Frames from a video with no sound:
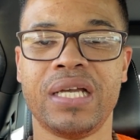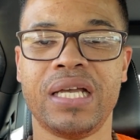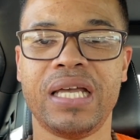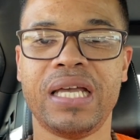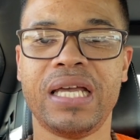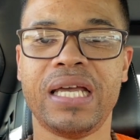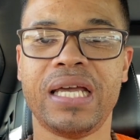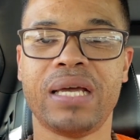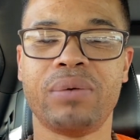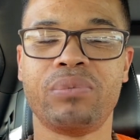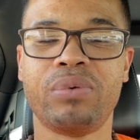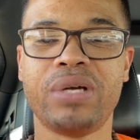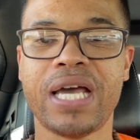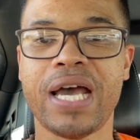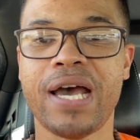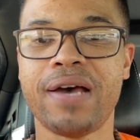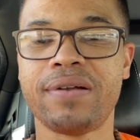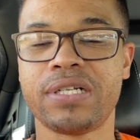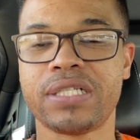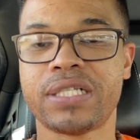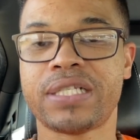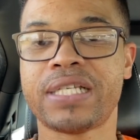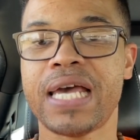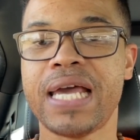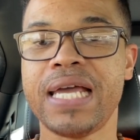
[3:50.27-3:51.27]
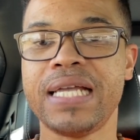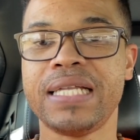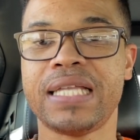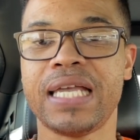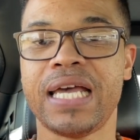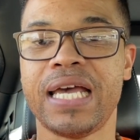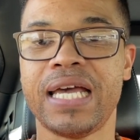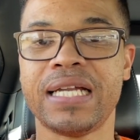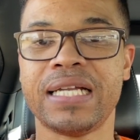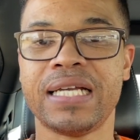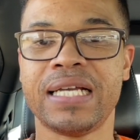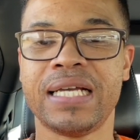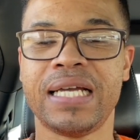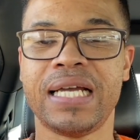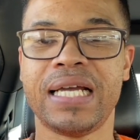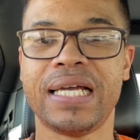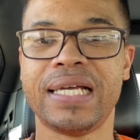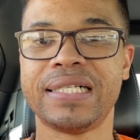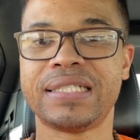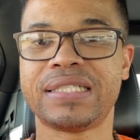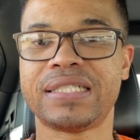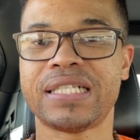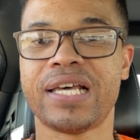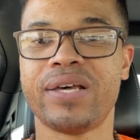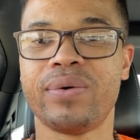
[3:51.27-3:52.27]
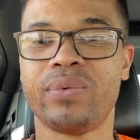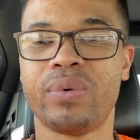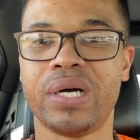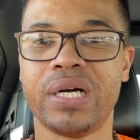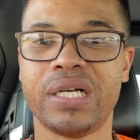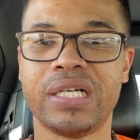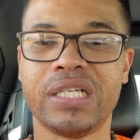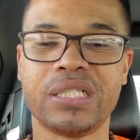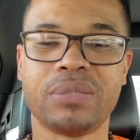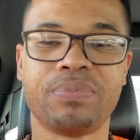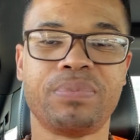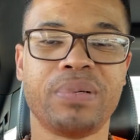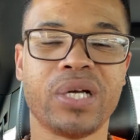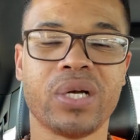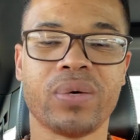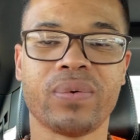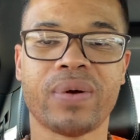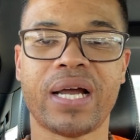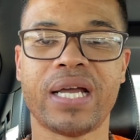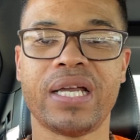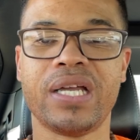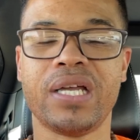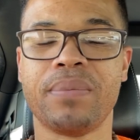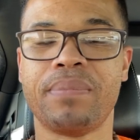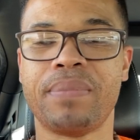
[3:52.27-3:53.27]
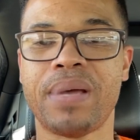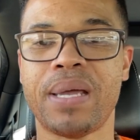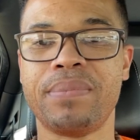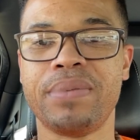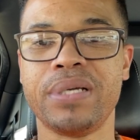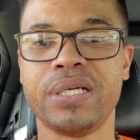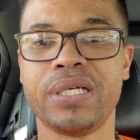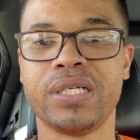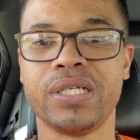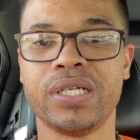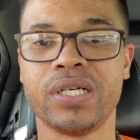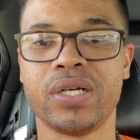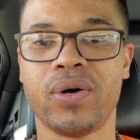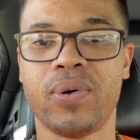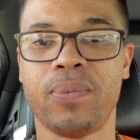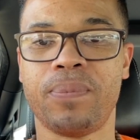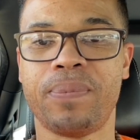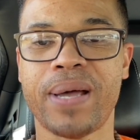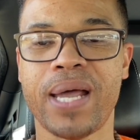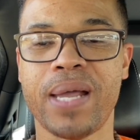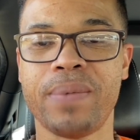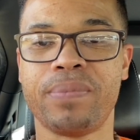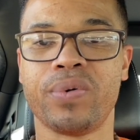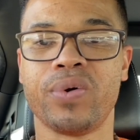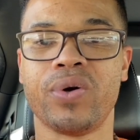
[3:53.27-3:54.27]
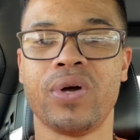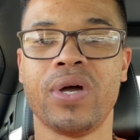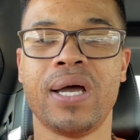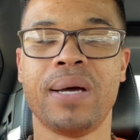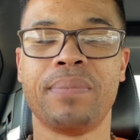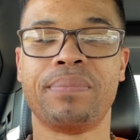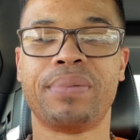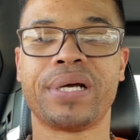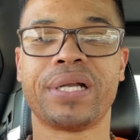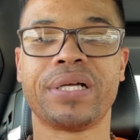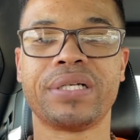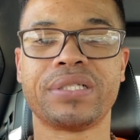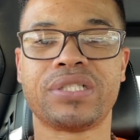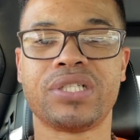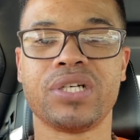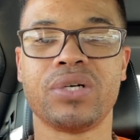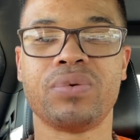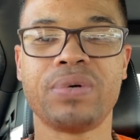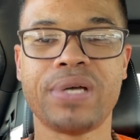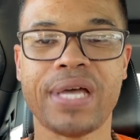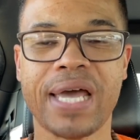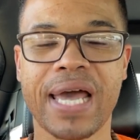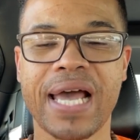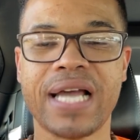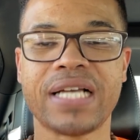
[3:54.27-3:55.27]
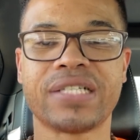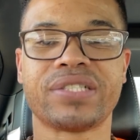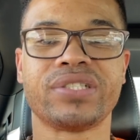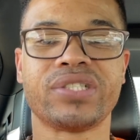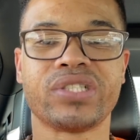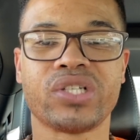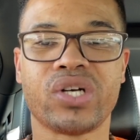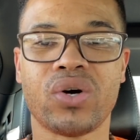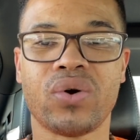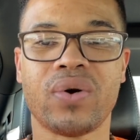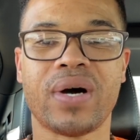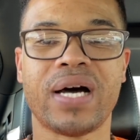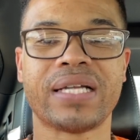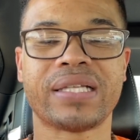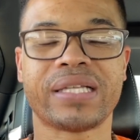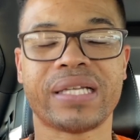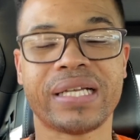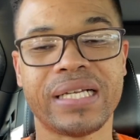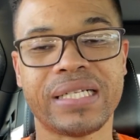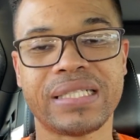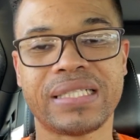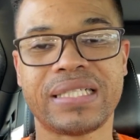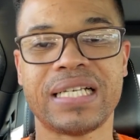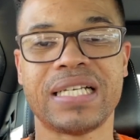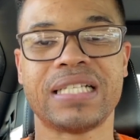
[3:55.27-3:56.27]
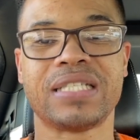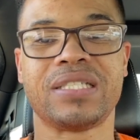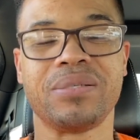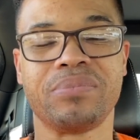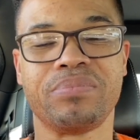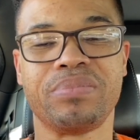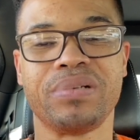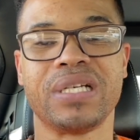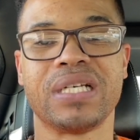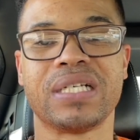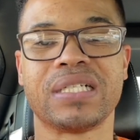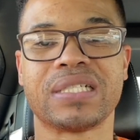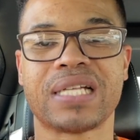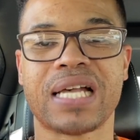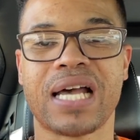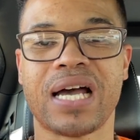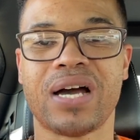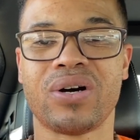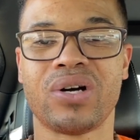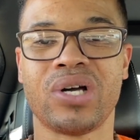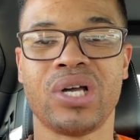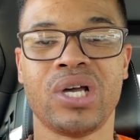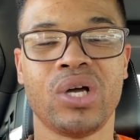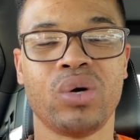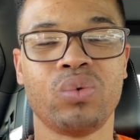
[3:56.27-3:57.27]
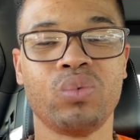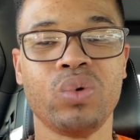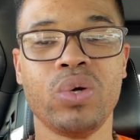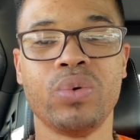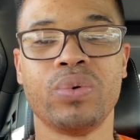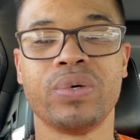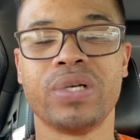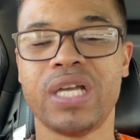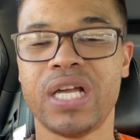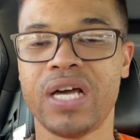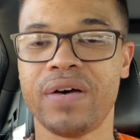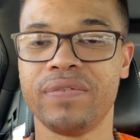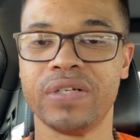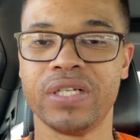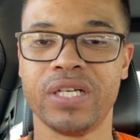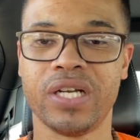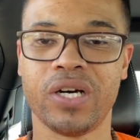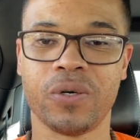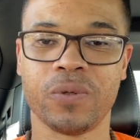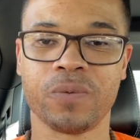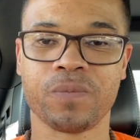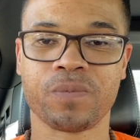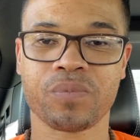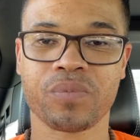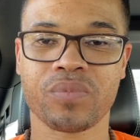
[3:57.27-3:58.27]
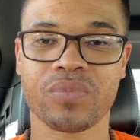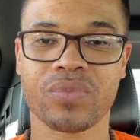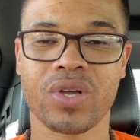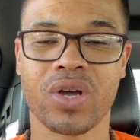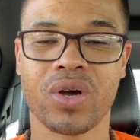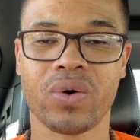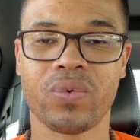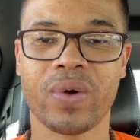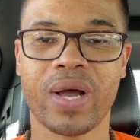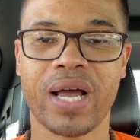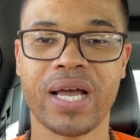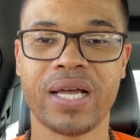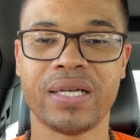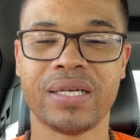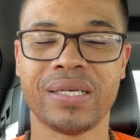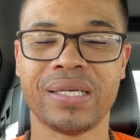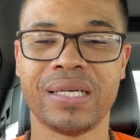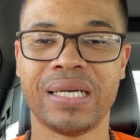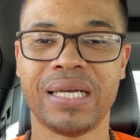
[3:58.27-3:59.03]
And we have to take that and say, well, this build right here may be good on paper. But until we actually go out there and test the builds out, we will never know. All right.